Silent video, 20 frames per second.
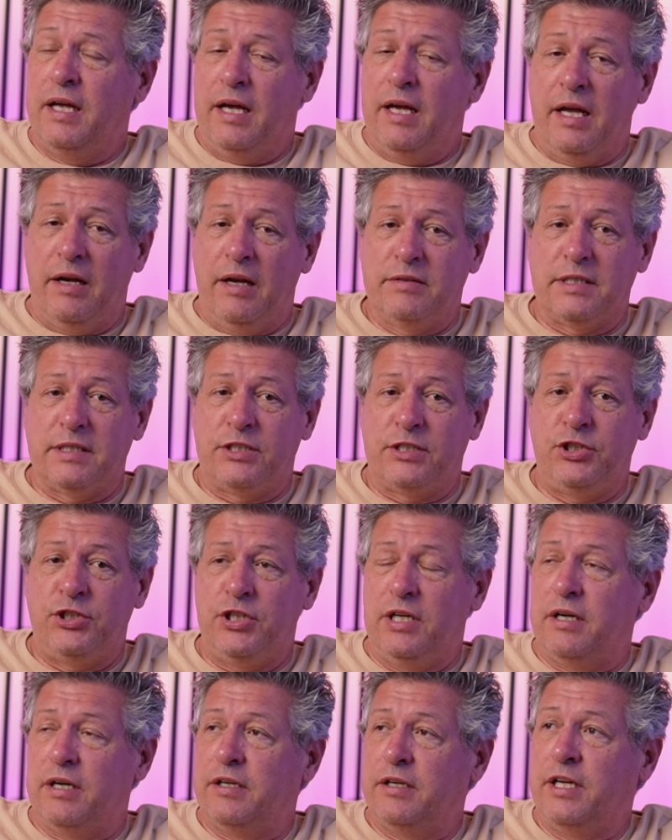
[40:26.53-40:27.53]
And I was like,
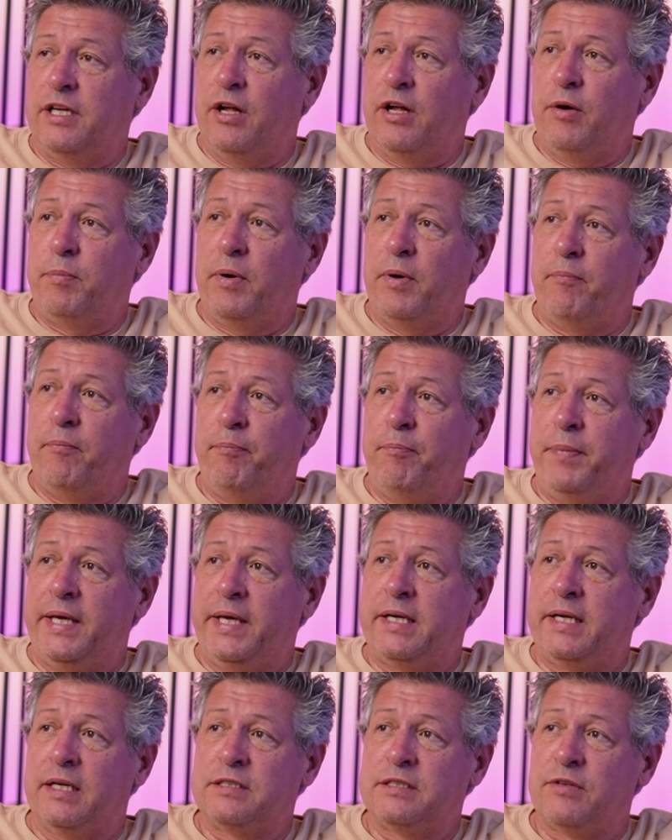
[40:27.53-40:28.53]
sure, but
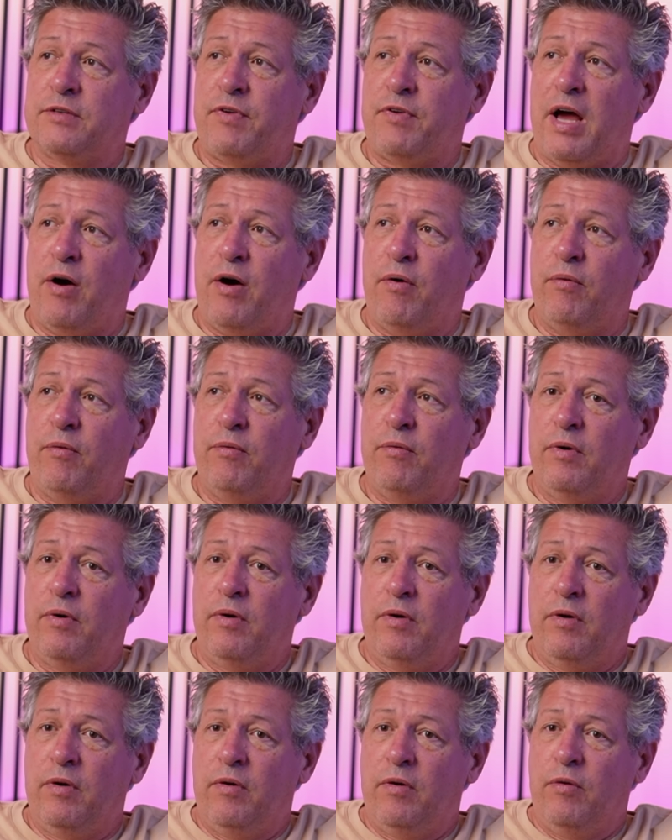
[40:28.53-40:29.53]
because of how
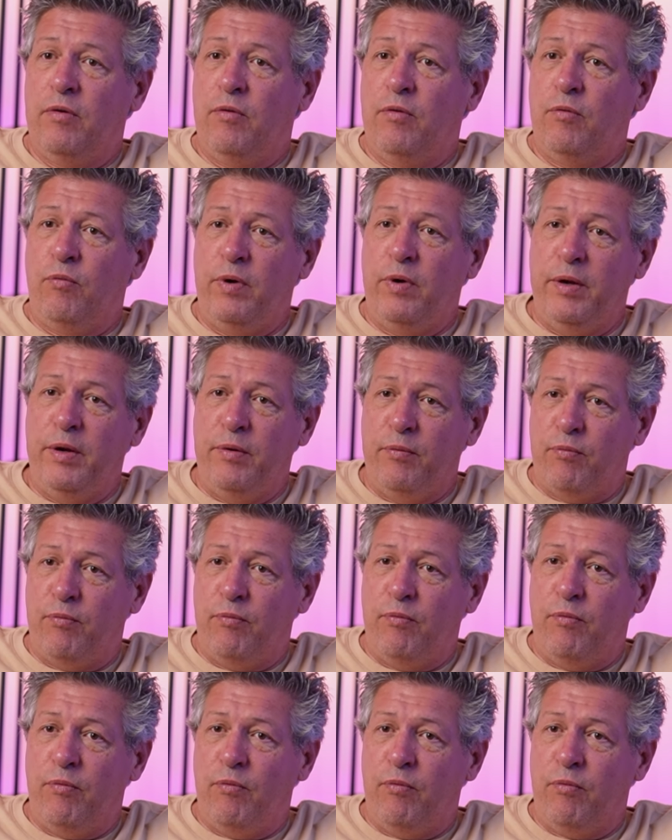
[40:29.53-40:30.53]
we
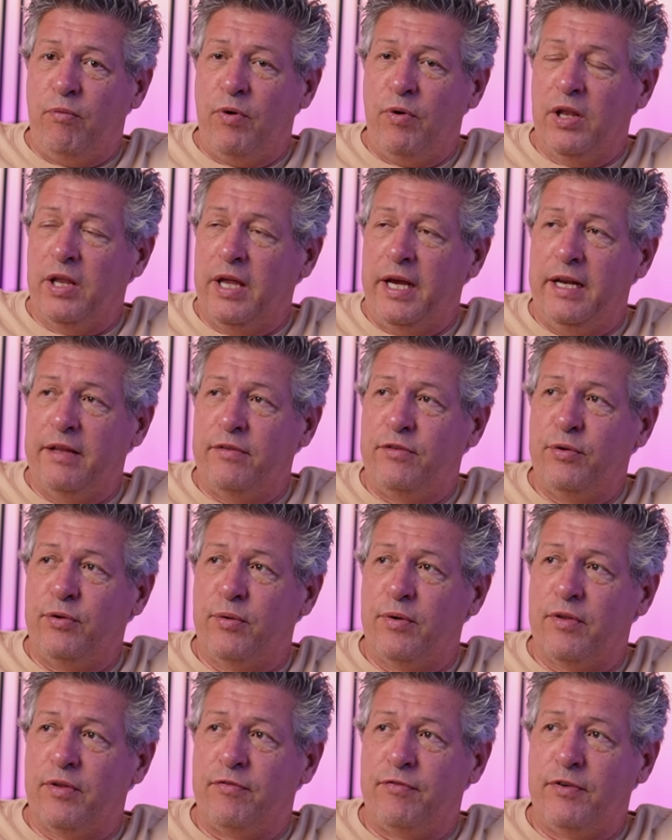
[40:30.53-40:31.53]
related to
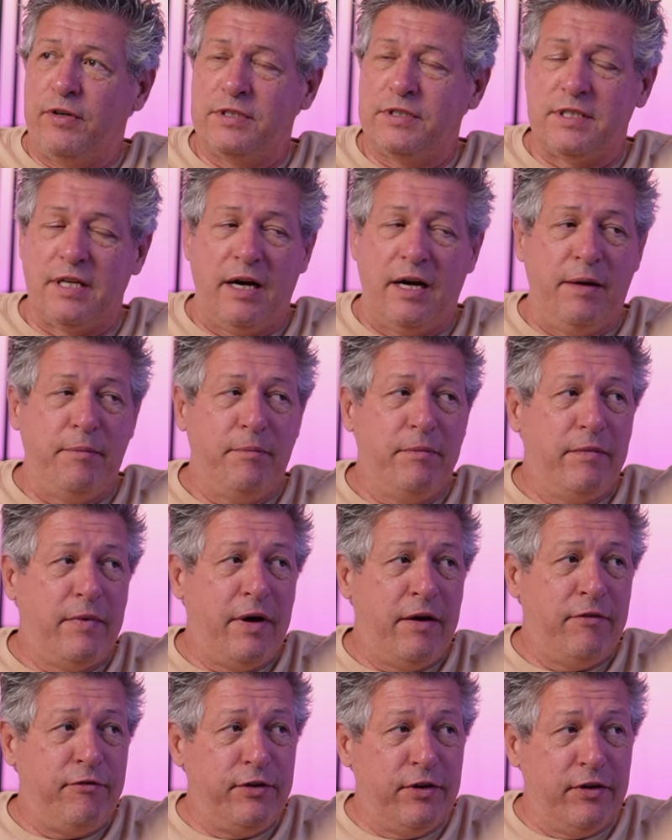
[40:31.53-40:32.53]
her the first time,
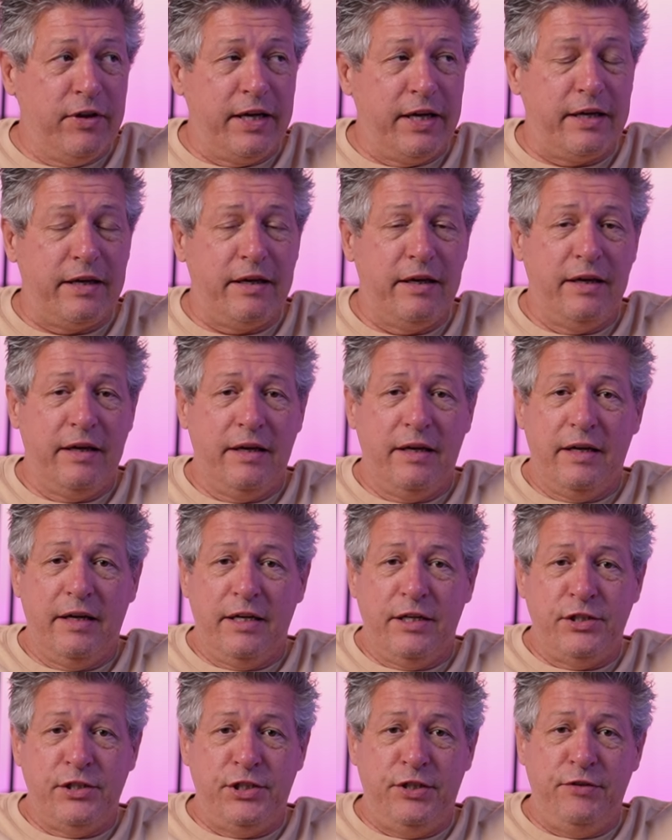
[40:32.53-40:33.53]
I feel like
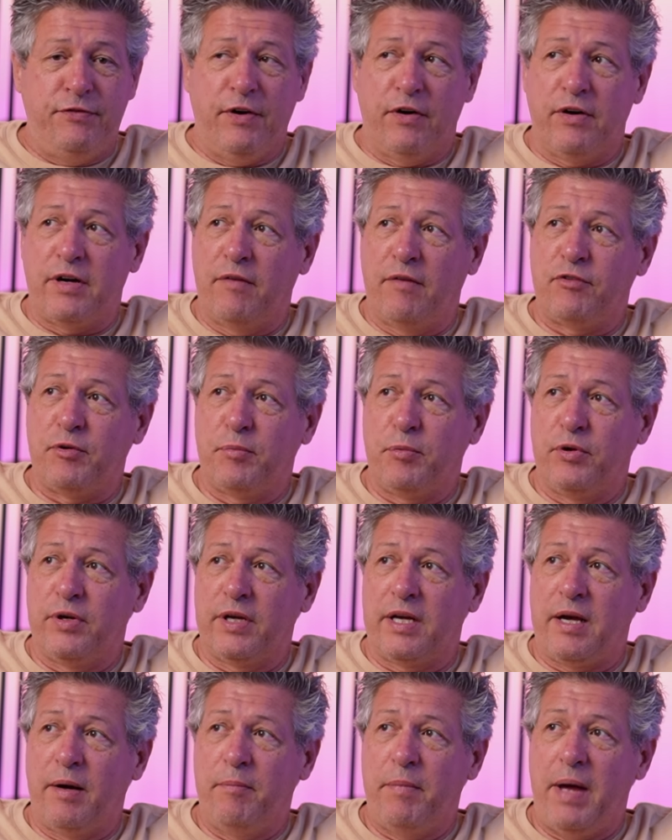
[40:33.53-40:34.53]
she felt comfortable to
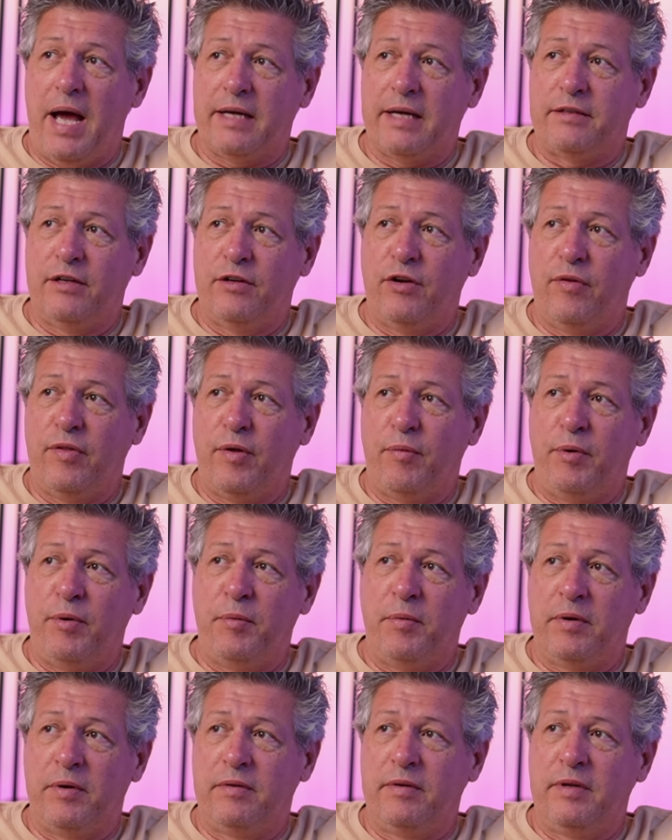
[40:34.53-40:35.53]
come back to know that we
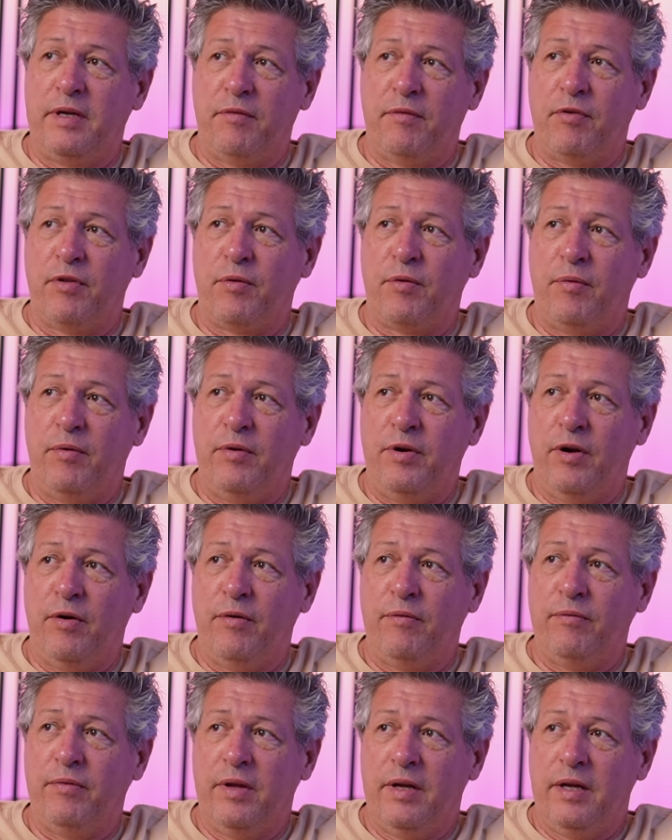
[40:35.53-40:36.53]
would give her the